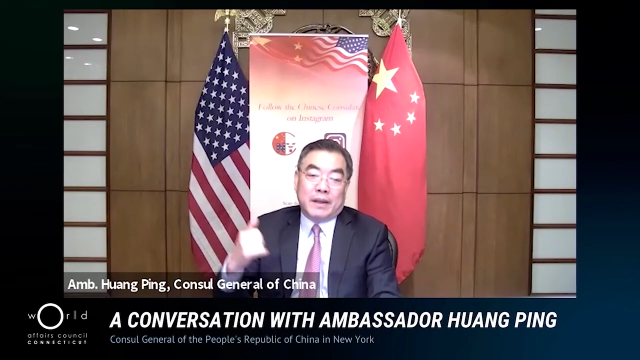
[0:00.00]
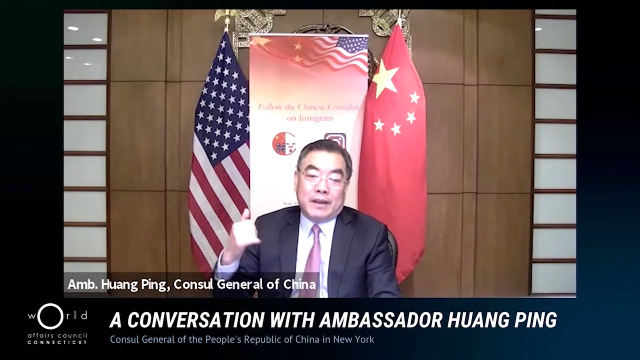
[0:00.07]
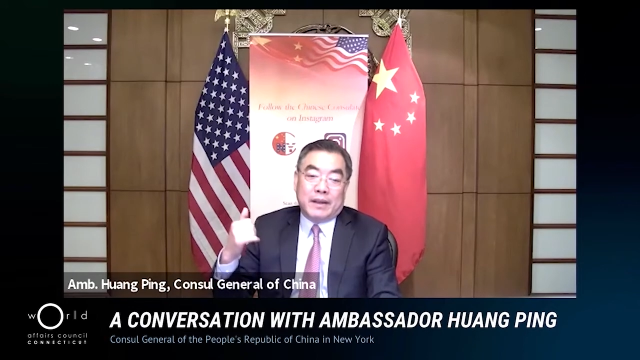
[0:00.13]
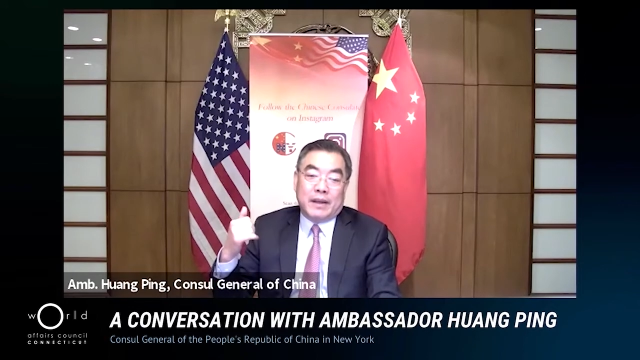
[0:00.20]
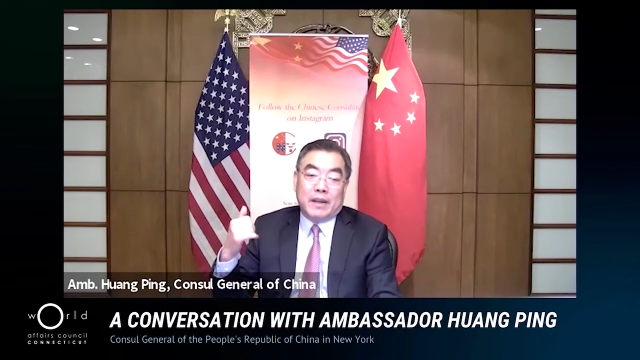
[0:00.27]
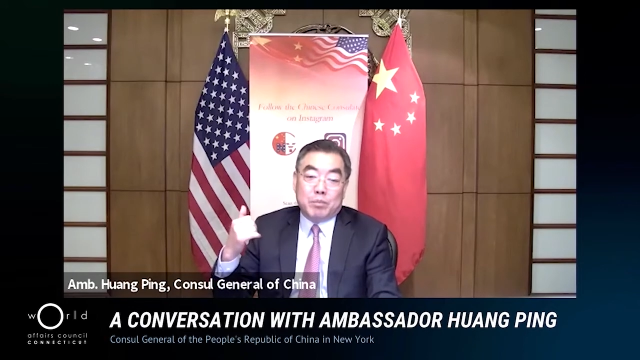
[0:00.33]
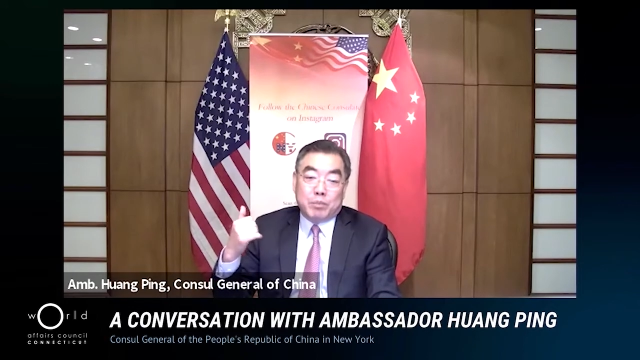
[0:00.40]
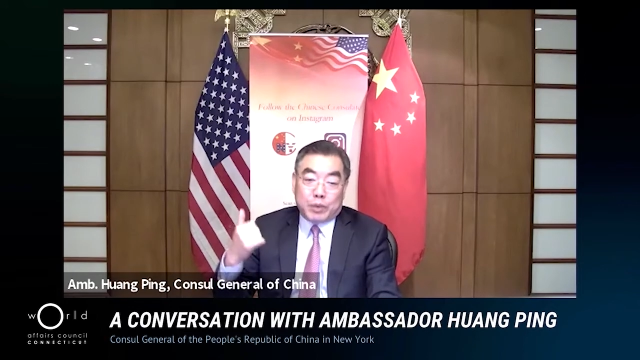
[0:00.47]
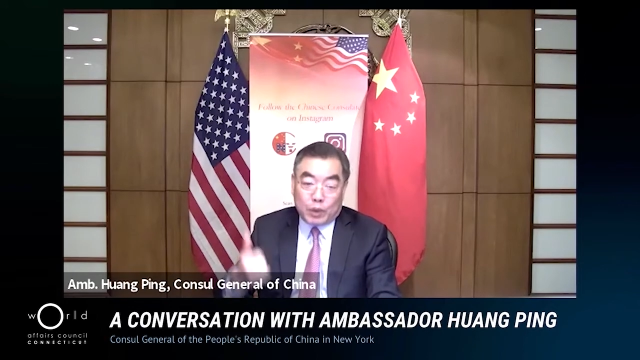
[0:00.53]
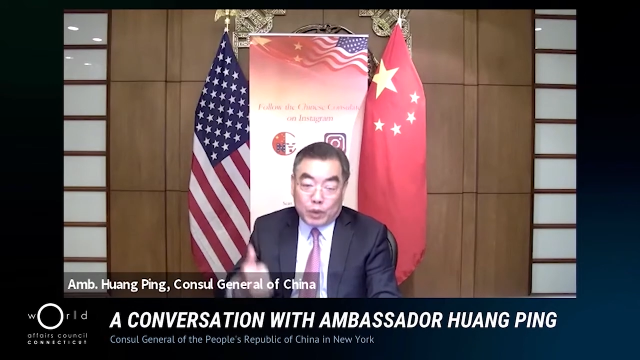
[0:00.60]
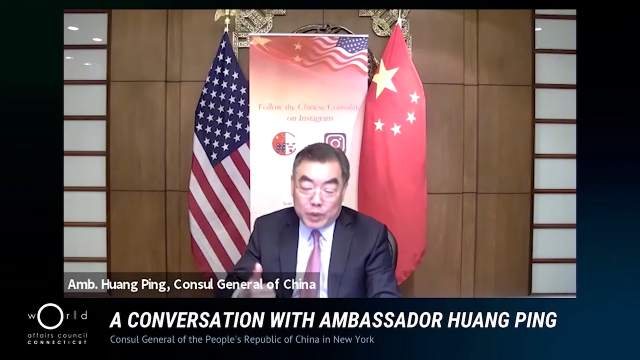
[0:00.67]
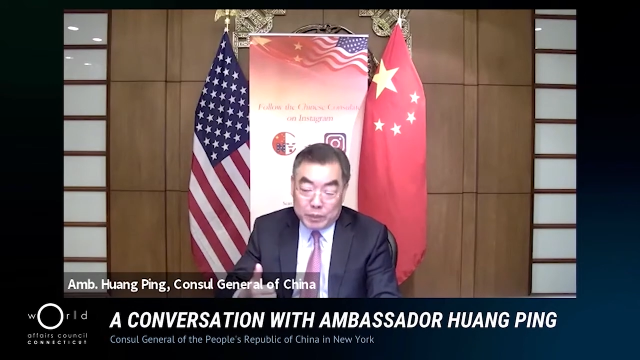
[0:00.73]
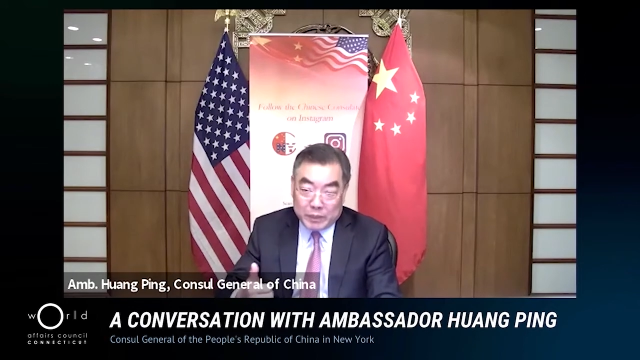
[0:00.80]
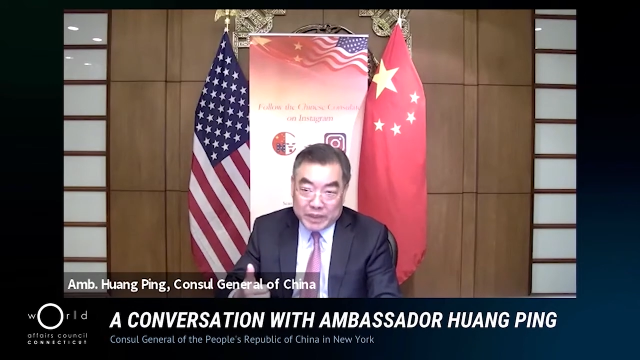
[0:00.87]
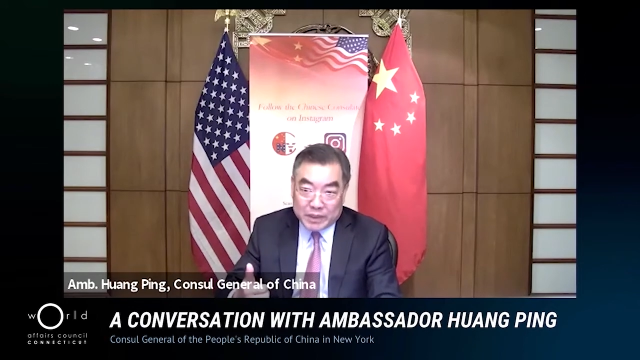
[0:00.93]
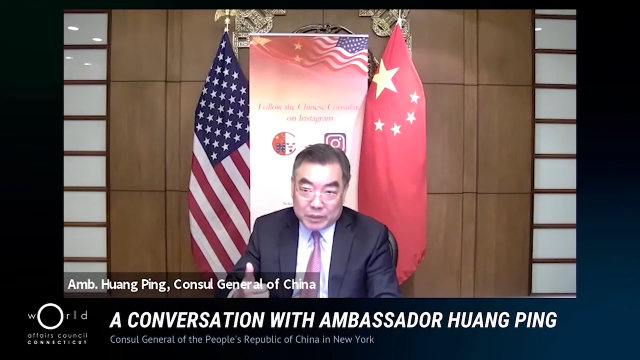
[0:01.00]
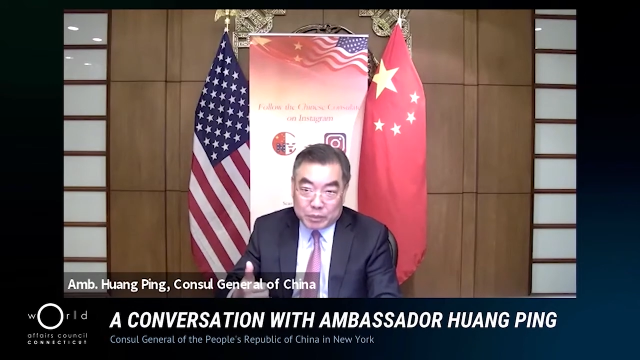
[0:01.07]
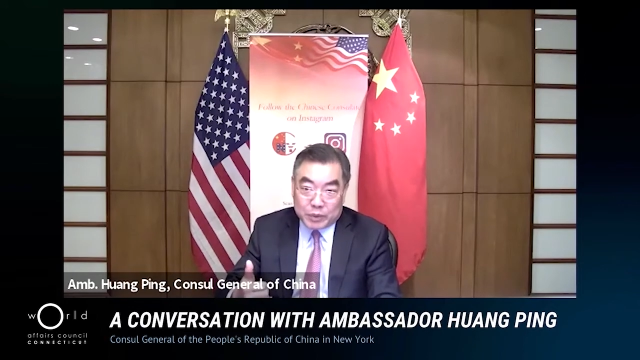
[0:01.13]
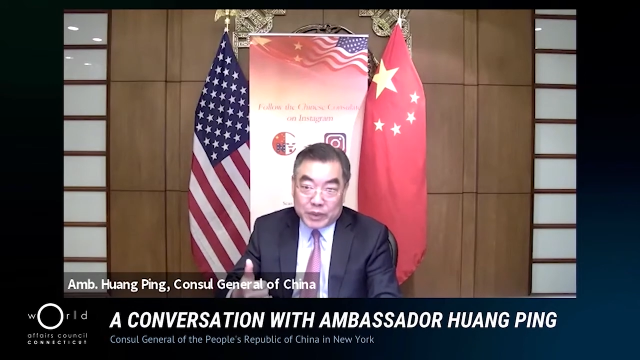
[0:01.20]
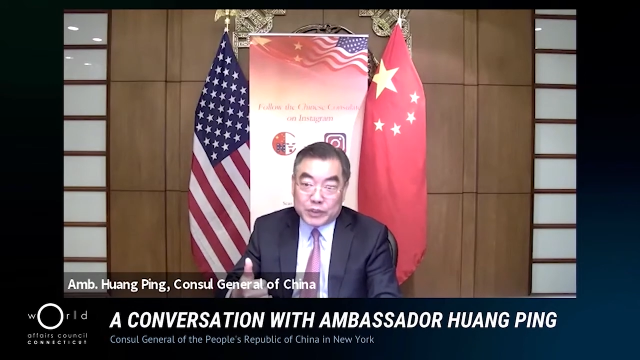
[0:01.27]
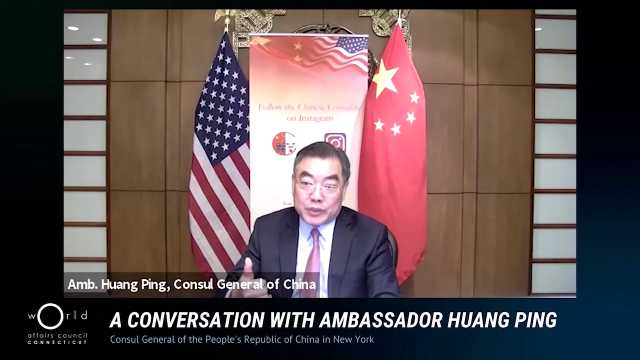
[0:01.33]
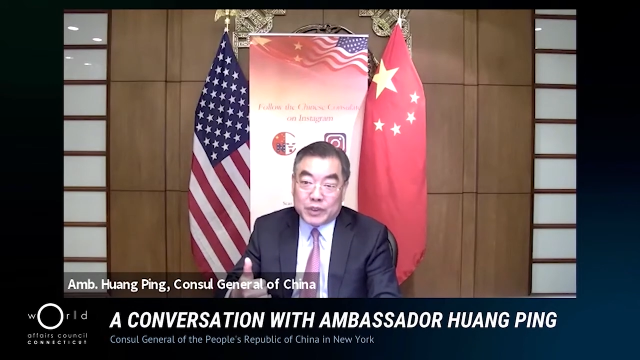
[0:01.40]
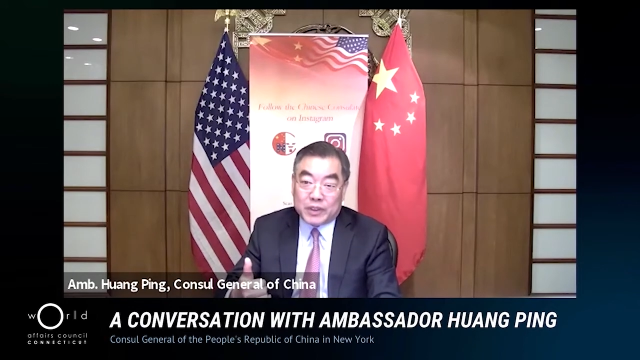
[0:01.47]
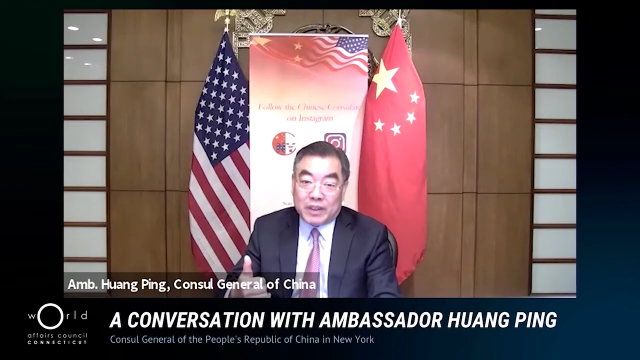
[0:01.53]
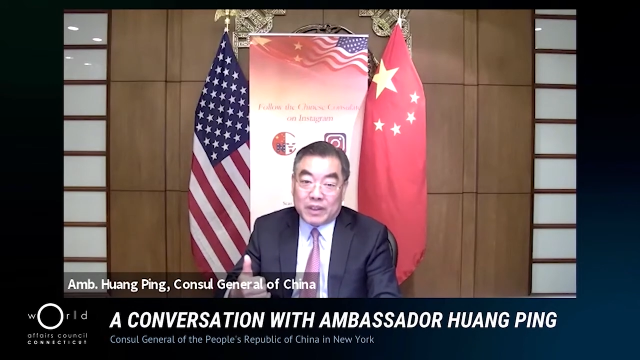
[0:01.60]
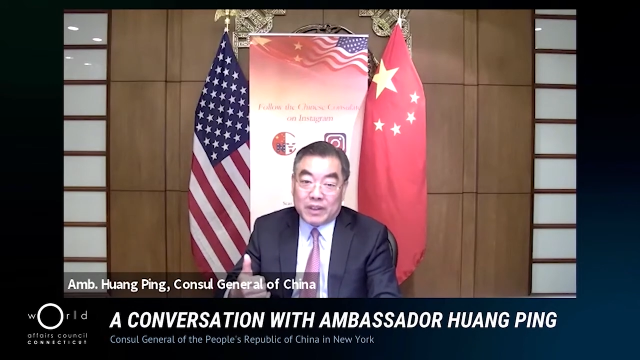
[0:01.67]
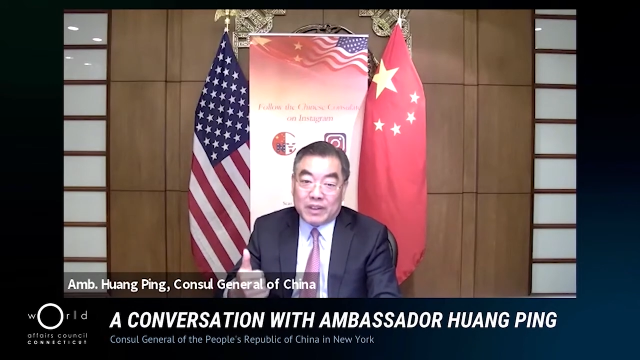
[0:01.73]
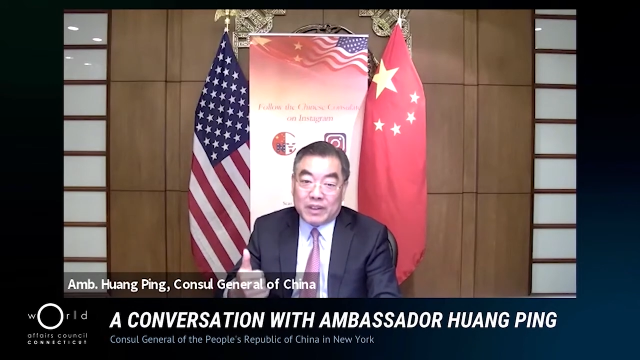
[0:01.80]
Employment pressure